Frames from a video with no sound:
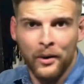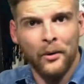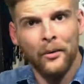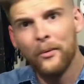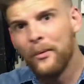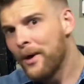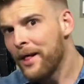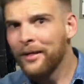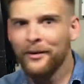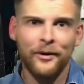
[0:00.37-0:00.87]

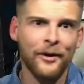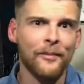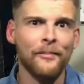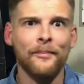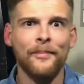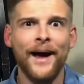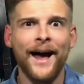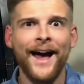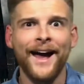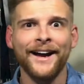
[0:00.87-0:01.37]
Welcome
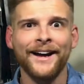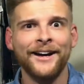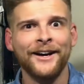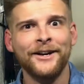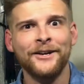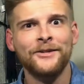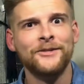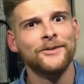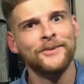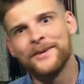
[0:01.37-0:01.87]
back
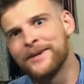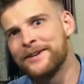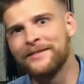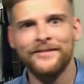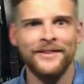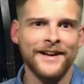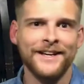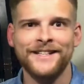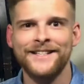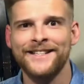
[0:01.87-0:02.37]
to
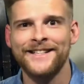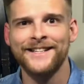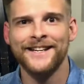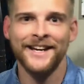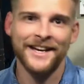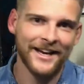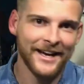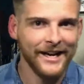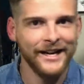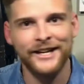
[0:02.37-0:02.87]
Invest
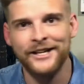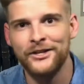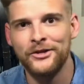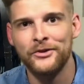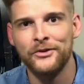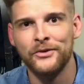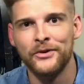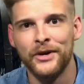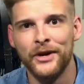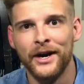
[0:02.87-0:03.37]
in
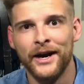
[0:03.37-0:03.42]
You.